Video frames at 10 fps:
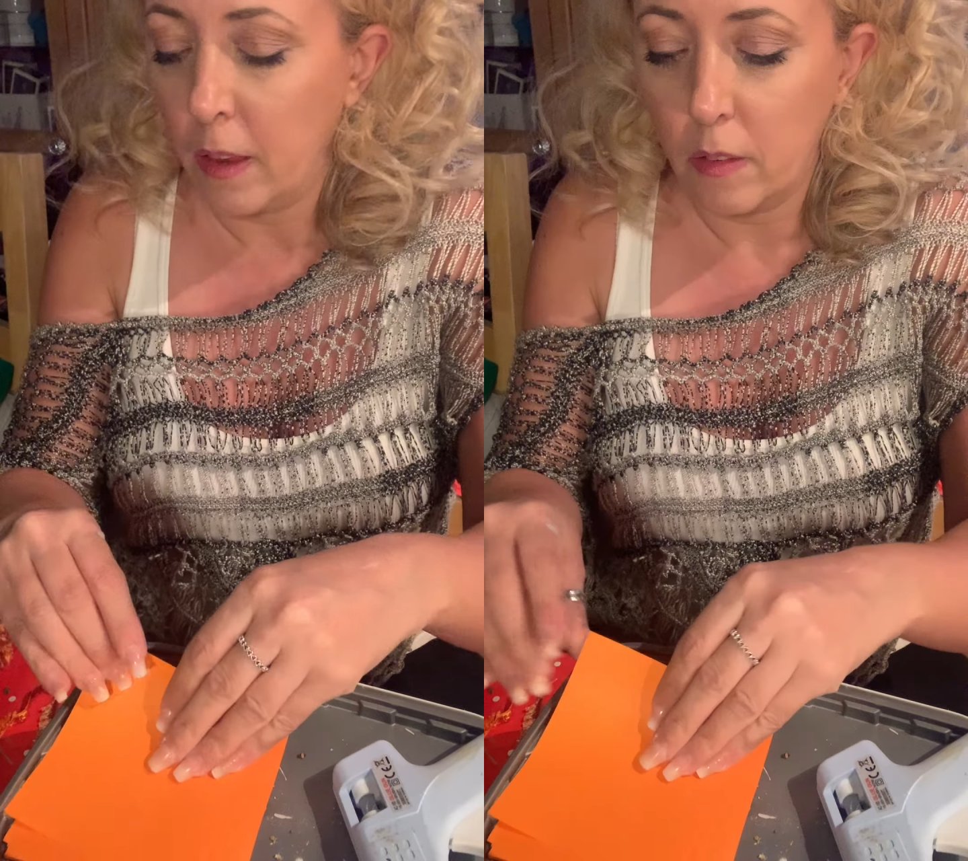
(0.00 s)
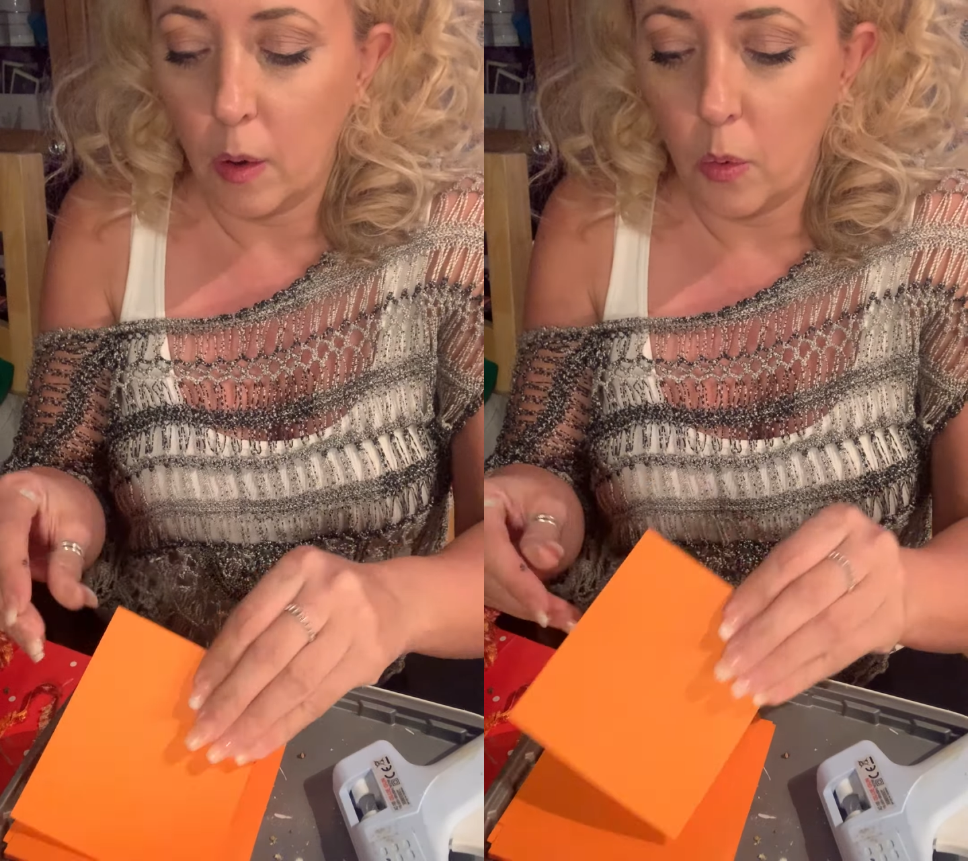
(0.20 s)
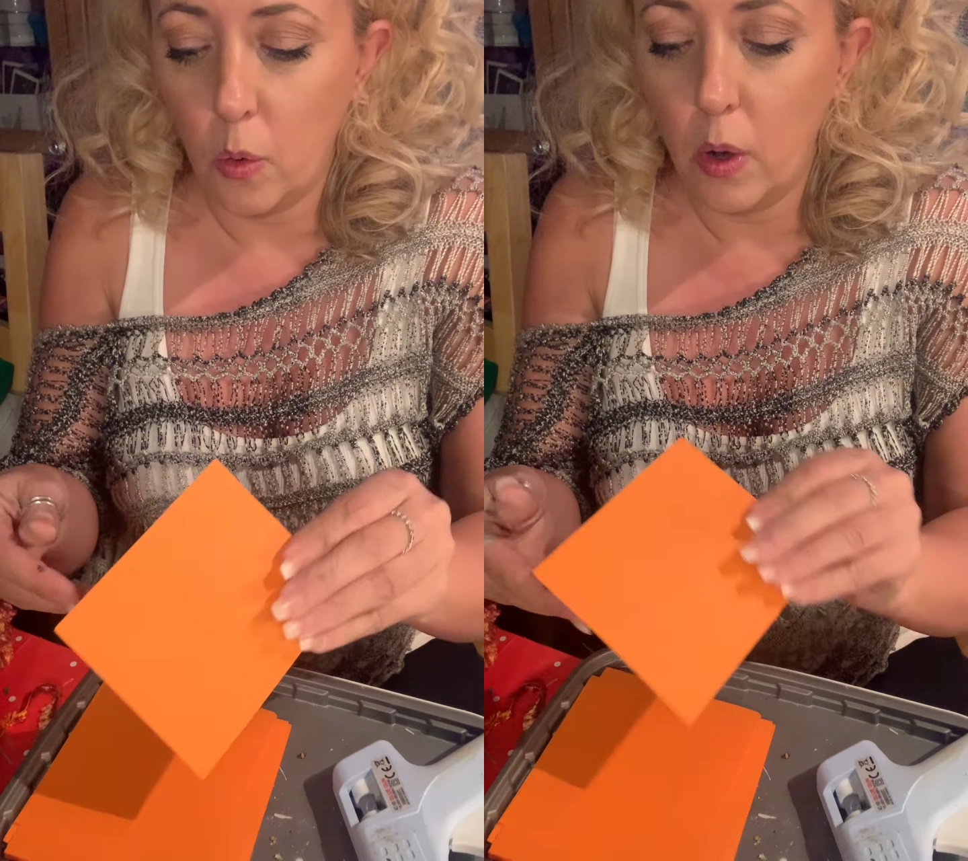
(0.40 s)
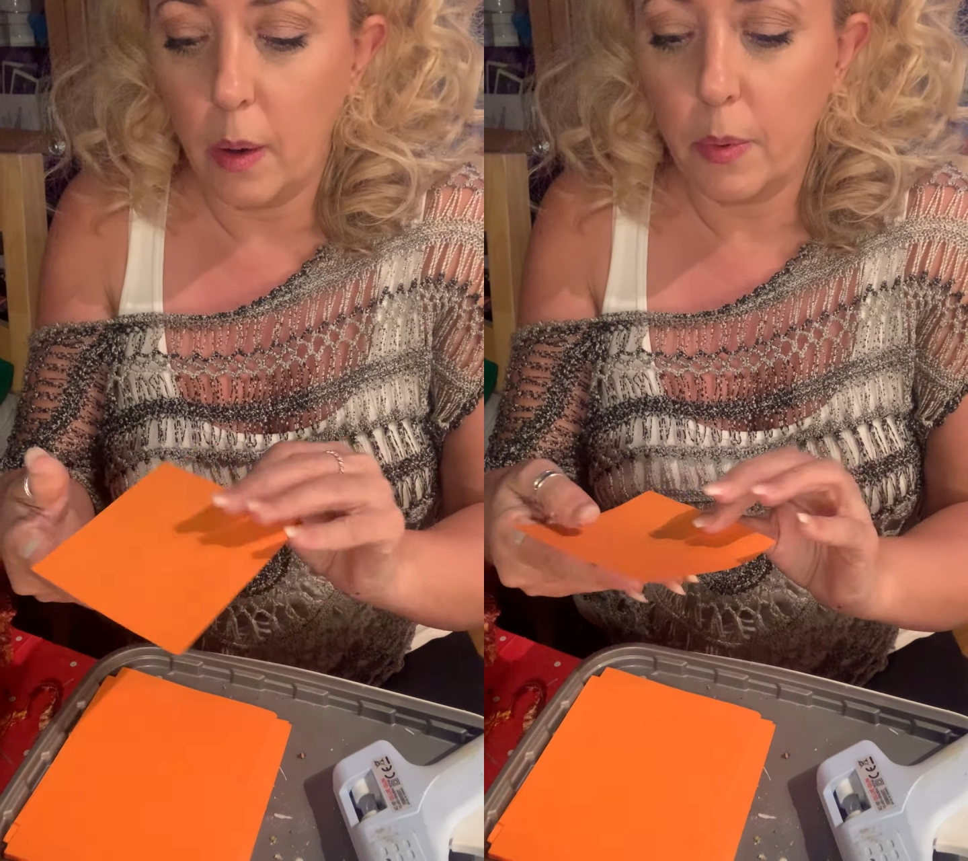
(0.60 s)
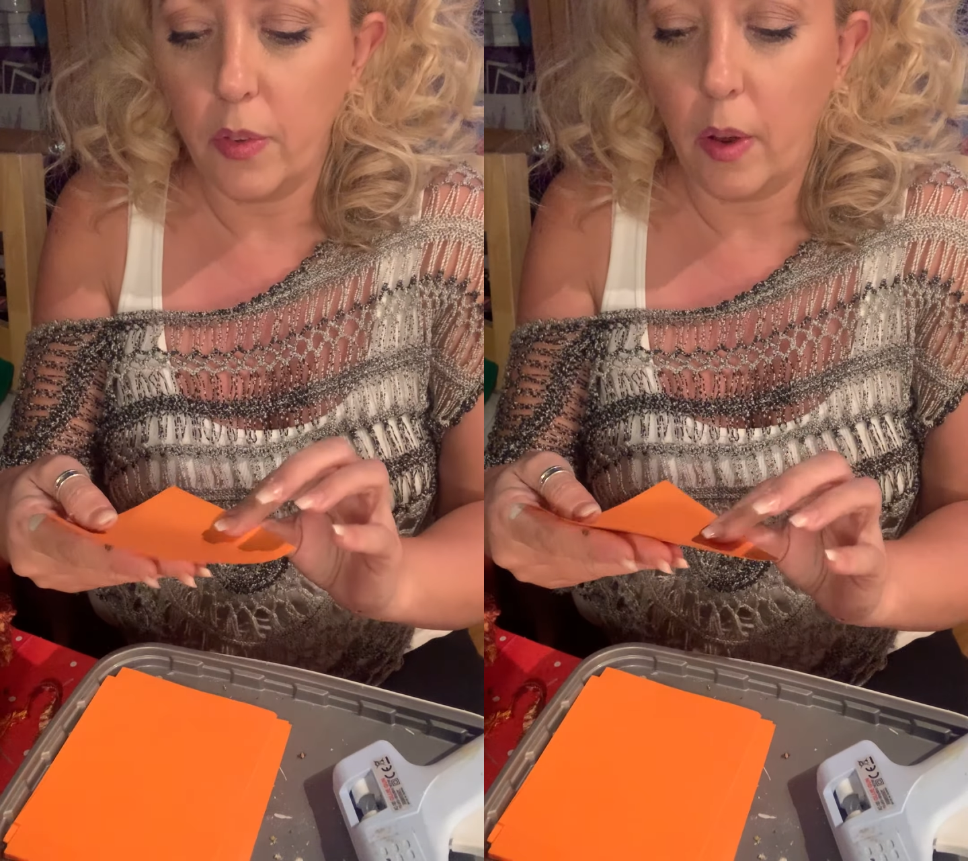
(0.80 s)
So all I
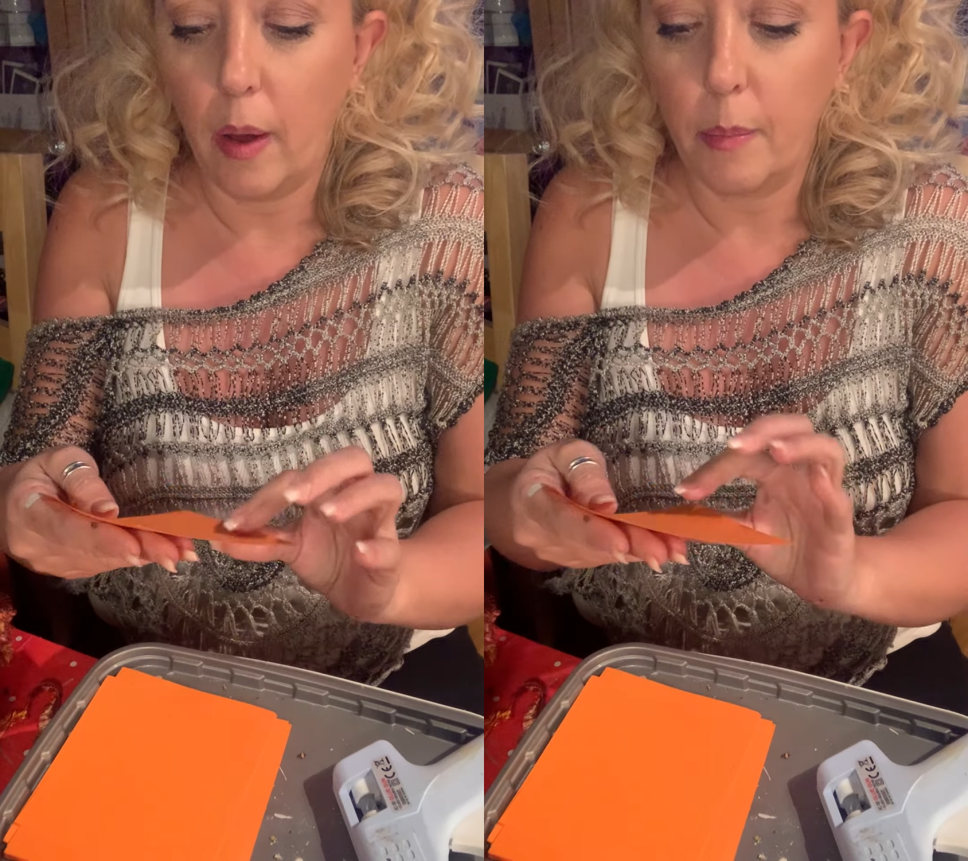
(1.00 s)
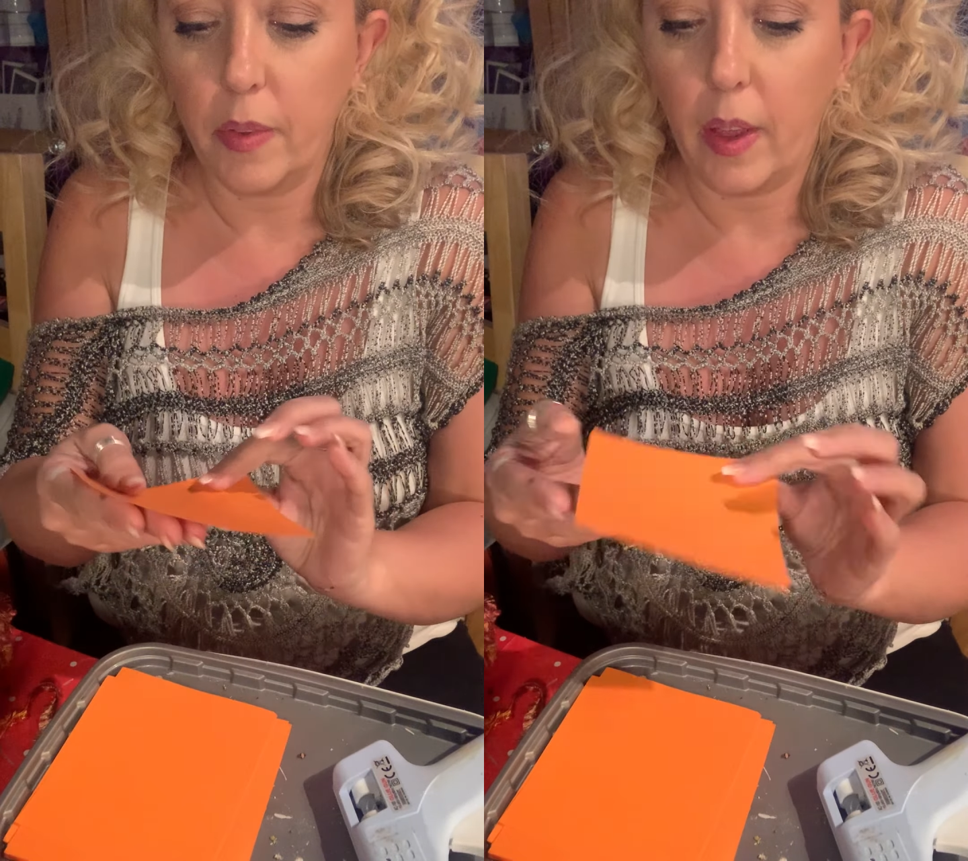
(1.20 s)
was doing was